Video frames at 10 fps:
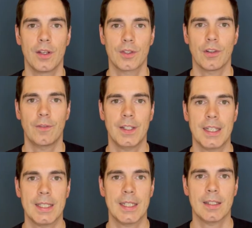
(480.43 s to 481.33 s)
software
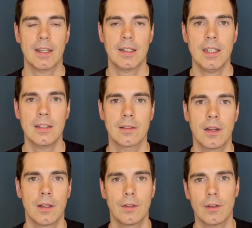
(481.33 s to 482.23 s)
testing techniques,
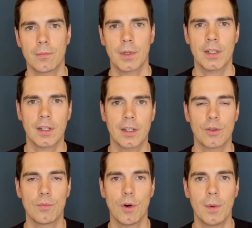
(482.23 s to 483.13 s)
not particular
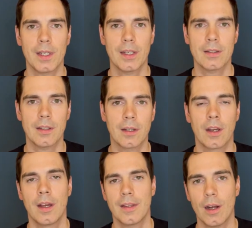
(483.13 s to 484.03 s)
to mobile testing.
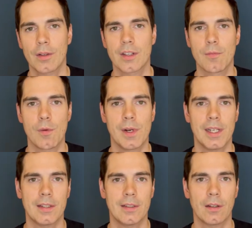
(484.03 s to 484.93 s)
There are some mobile
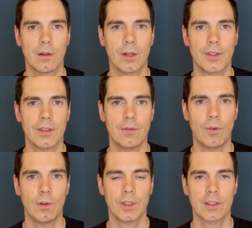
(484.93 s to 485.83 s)
testing courses
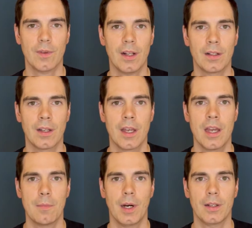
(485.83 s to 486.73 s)
involved as well,
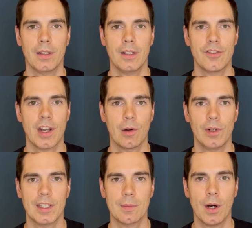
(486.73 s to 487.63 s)
but in general,
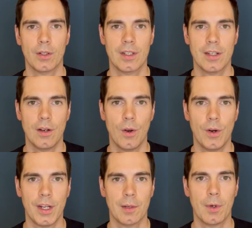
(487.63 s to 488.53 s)
it's about
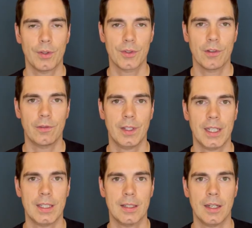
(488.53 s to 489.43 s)
learning about software
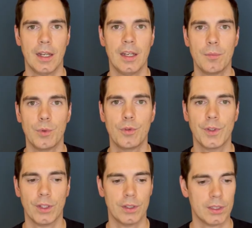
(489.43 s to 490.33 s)
testing and
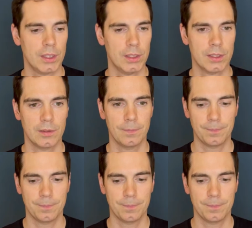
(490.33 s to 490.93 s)
improving your skills.